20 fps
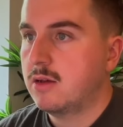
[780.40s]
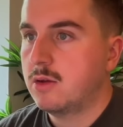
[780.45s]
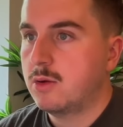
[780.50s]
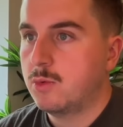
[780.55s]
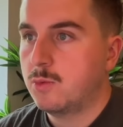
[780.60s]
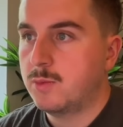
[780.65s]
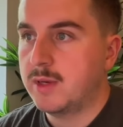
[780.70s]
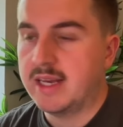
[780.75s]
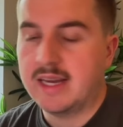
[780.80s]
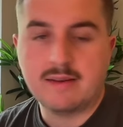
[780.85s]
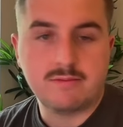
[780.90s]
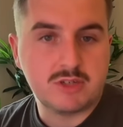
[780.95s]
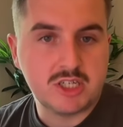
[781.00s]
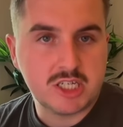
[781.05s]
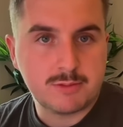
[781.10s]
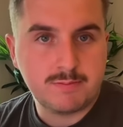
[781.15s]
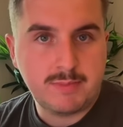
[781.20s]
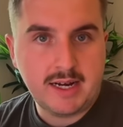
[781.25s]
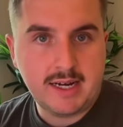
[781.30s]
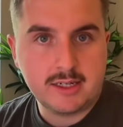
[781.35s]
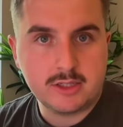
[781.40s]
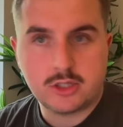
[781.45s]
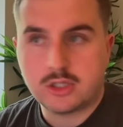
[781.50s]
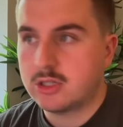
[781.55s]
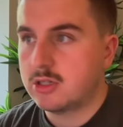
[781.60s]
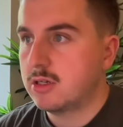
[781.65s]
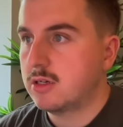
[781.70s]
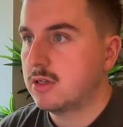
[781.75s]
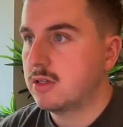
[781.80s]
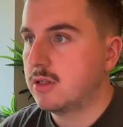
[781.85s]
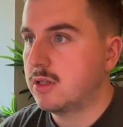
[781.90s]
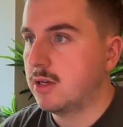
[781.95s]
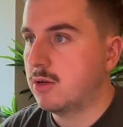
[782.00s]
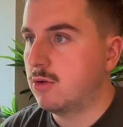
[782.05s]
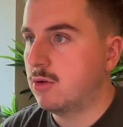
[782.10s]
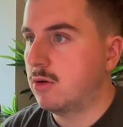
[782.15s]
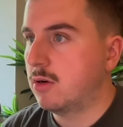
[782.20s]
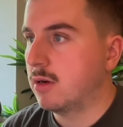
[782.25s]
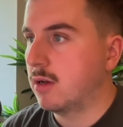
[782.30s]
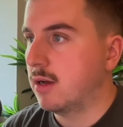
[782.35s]
We have dispatched the
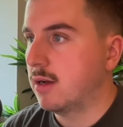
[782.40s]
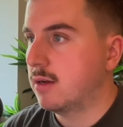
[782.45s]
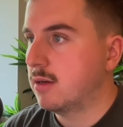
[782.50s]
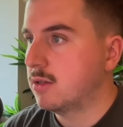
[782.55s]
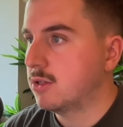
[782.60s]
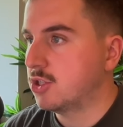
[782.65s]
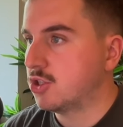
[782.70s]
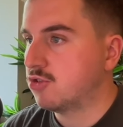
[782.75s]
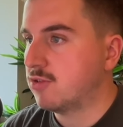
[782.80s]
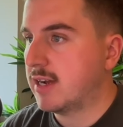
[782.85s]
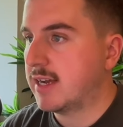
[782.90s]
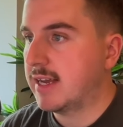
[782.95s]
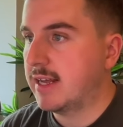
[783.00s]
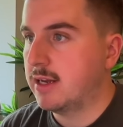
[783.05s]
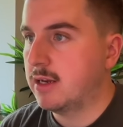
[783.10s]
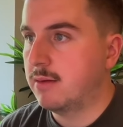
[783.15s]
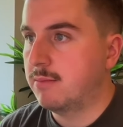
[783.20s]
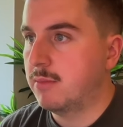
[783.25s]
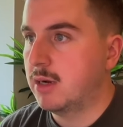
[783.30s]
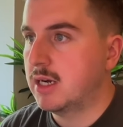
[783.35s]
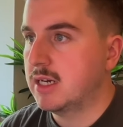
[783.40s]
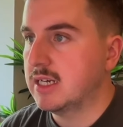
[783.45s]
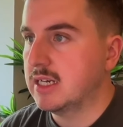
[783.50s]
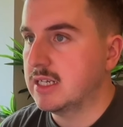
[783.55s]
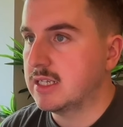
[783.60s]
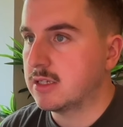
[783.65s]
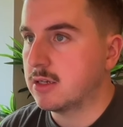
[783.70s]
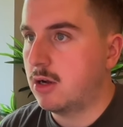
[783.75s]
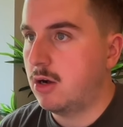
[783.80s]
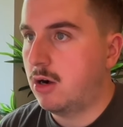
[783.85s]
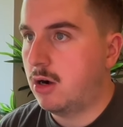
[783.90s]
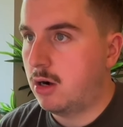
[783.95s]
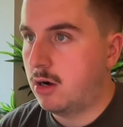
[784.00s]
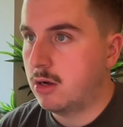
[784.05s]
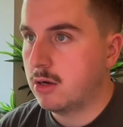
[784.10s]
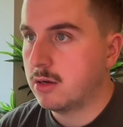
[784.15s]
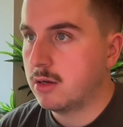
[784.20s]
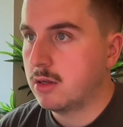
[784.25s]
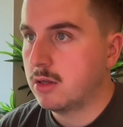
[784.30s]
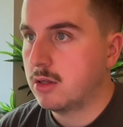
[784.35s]
order. The tracking number is
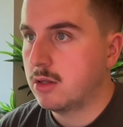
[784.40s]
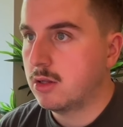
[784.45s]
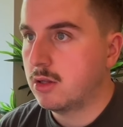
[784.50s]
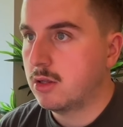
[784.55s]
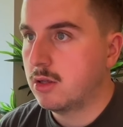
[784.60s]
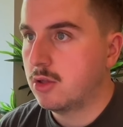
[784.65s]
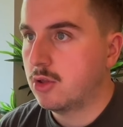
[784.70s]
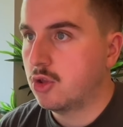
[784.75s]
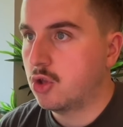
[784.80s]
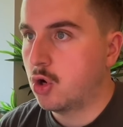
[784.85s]
on the